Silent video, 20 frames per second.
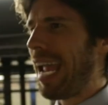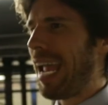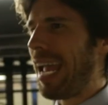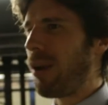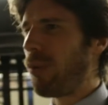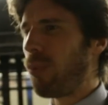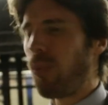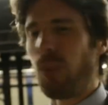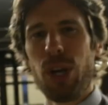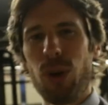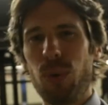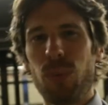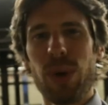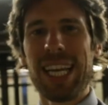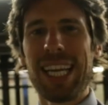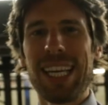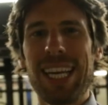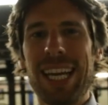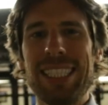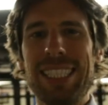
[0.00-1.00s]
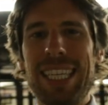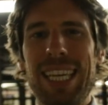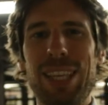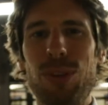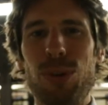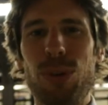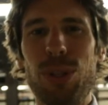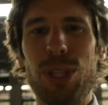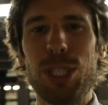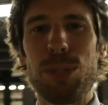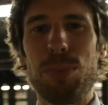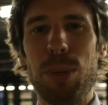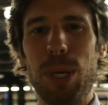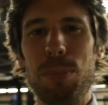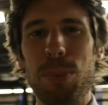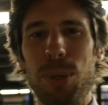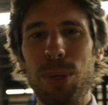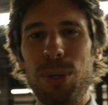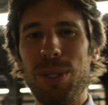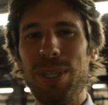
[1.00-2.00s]
and we don't recognize either of these
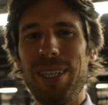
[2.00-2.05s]
people.